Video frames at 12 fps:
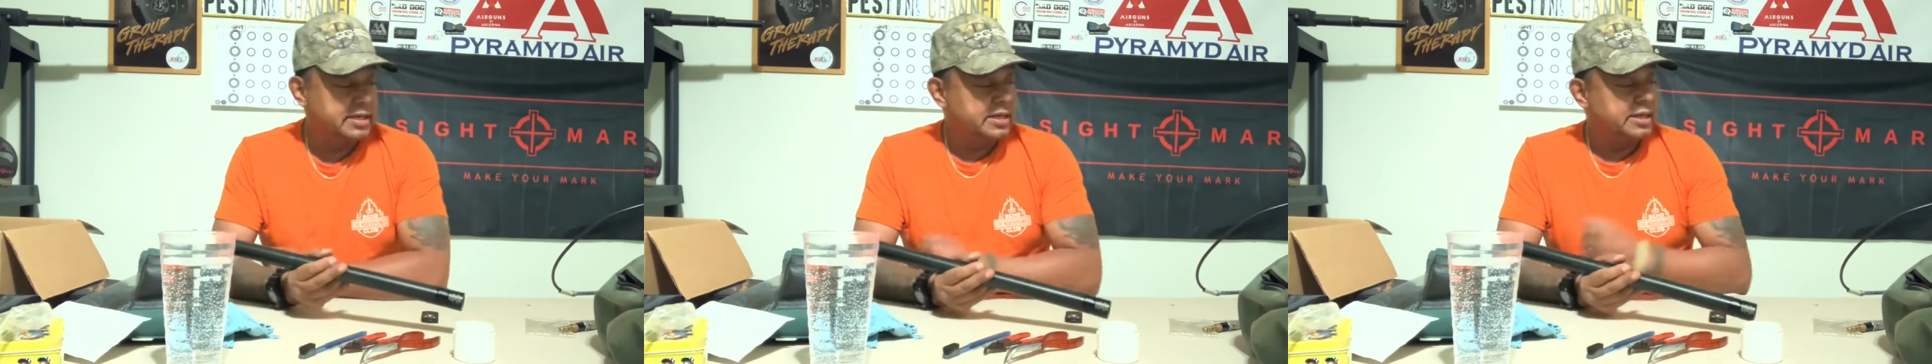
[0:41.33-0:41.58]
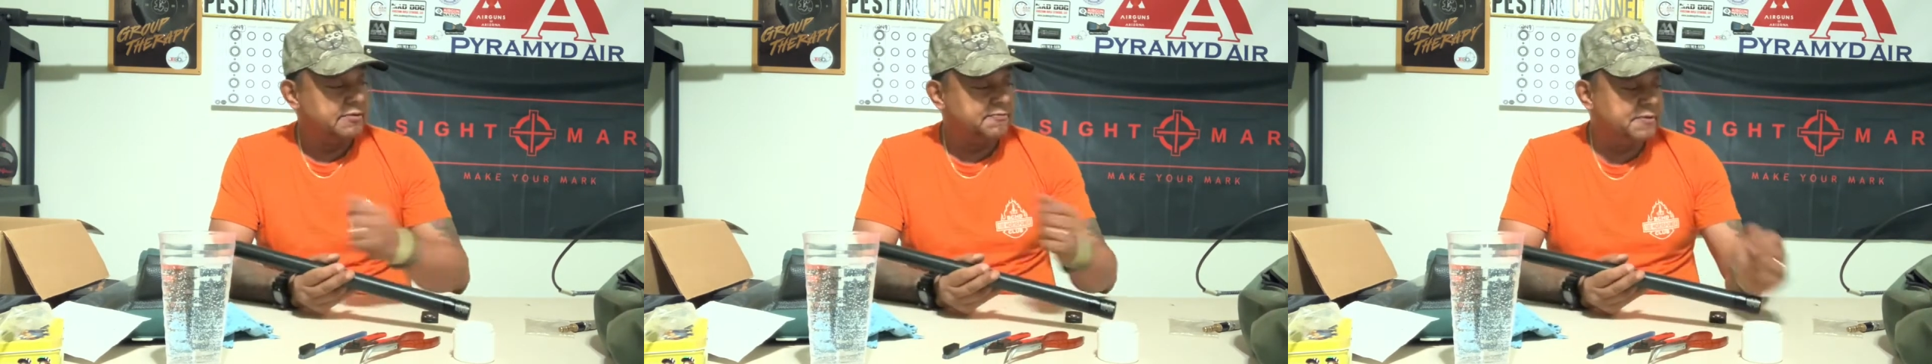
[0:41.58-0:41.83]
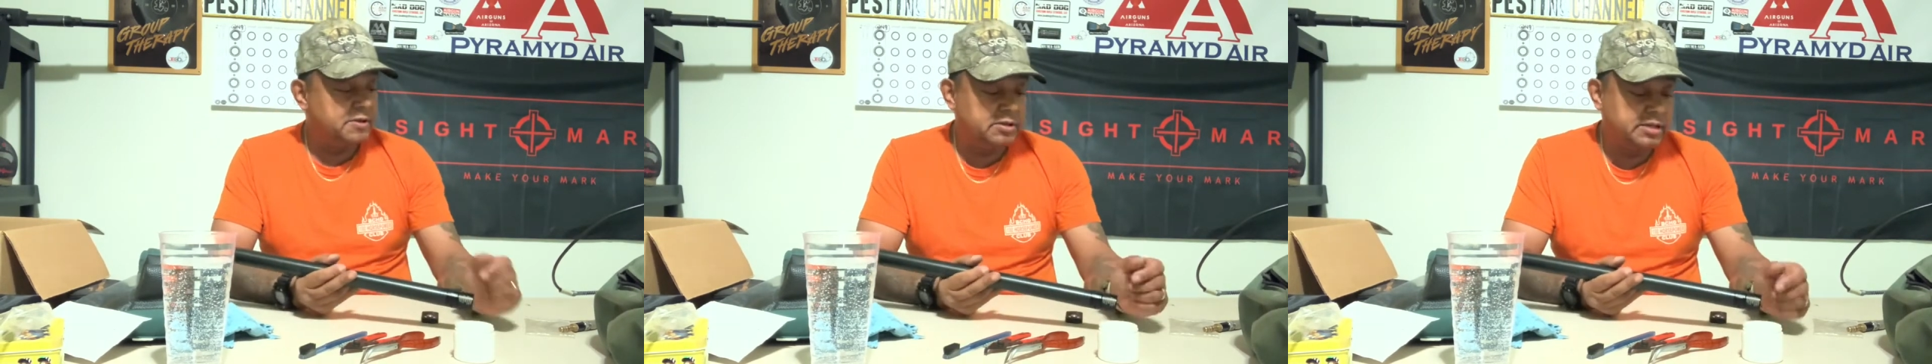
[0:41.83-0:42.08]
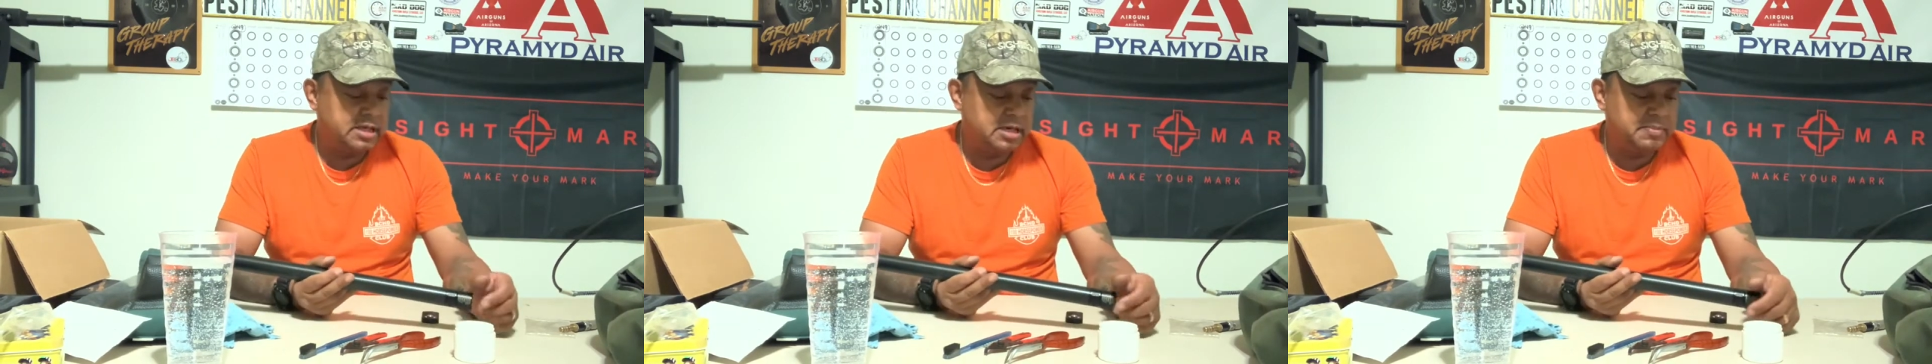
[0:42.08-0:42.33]
it filled
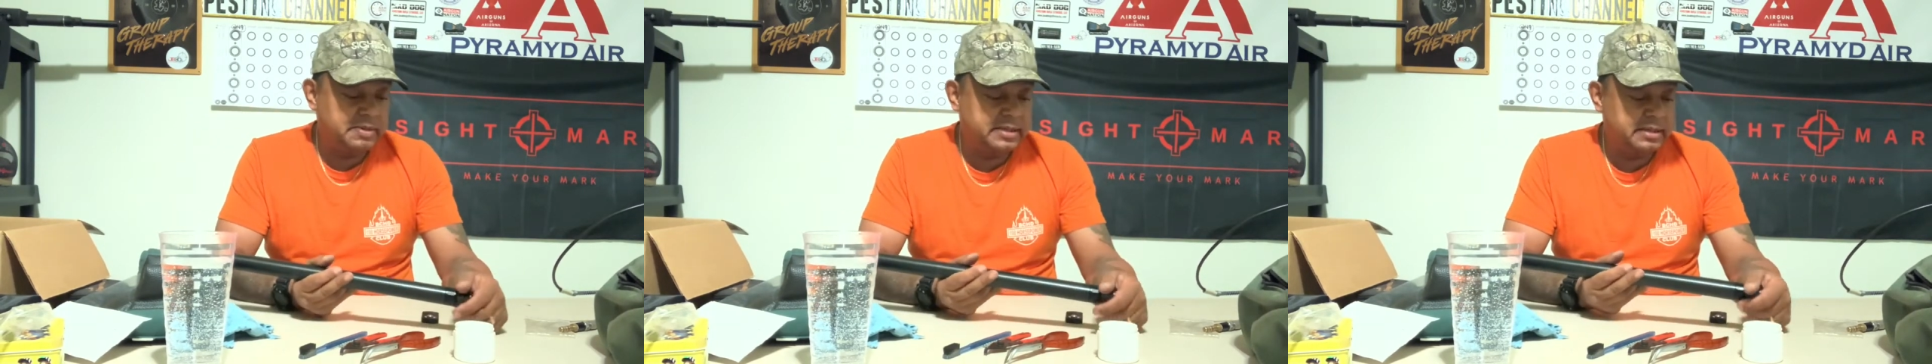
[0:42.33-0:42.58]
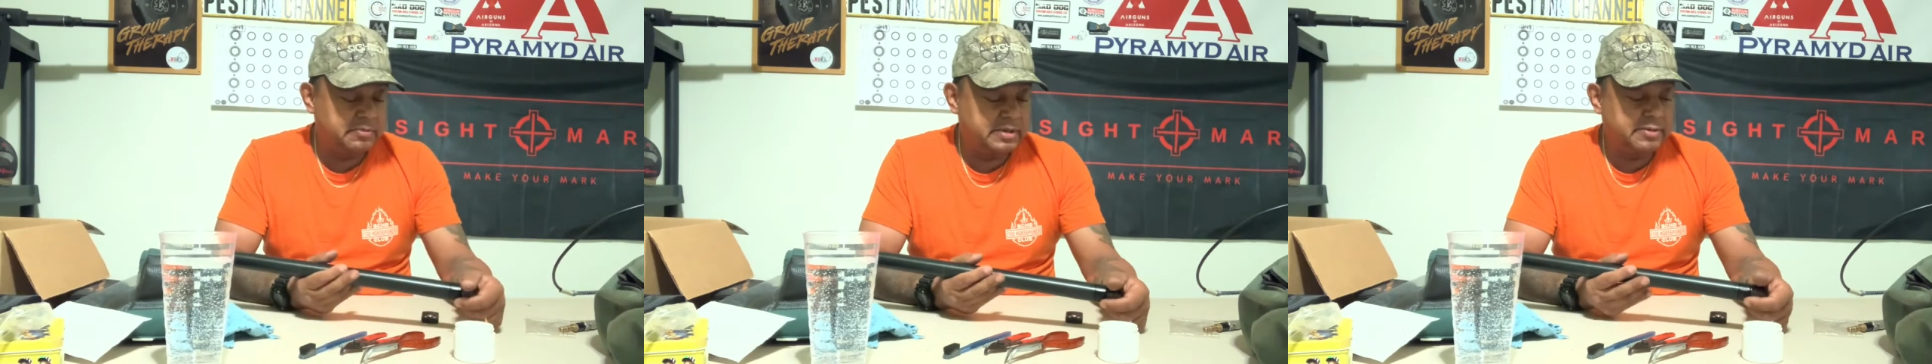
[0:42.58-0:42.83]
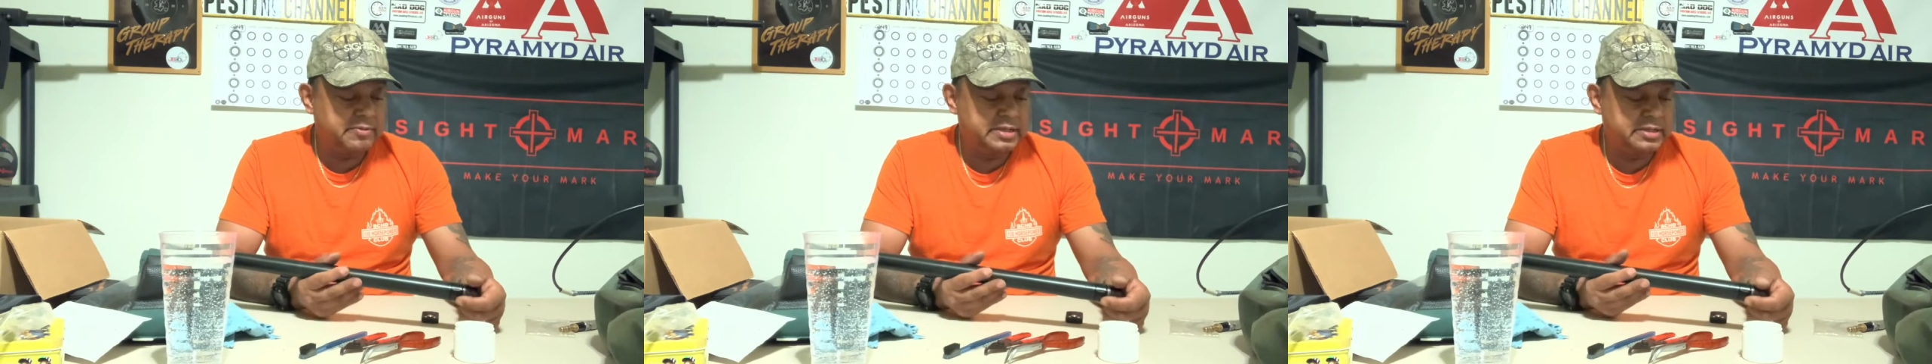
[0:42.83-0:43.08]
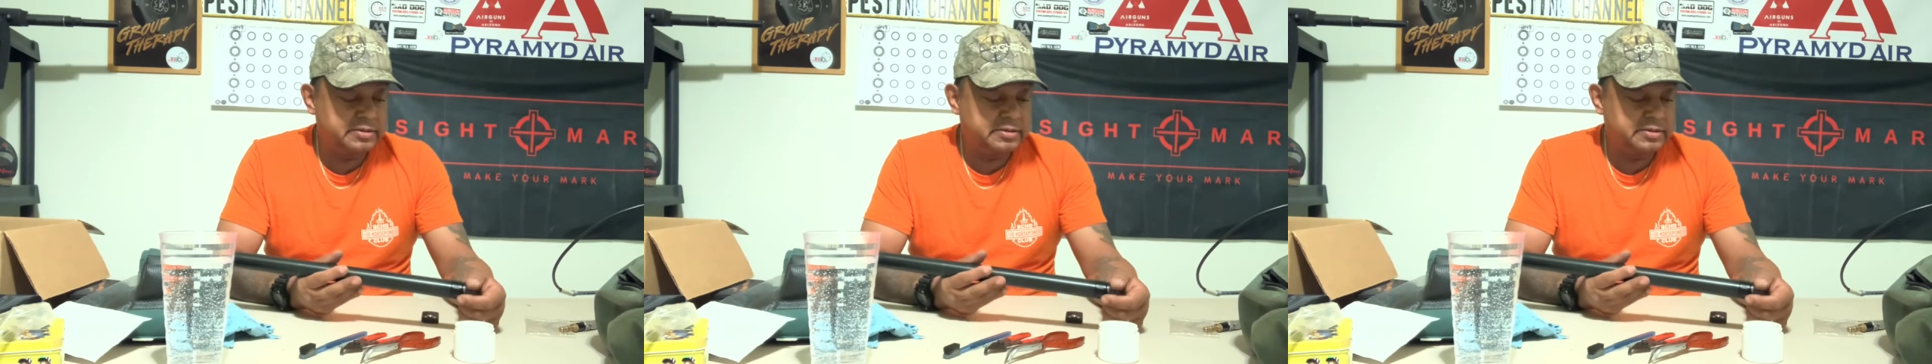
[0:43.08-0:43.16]
up, but then when I went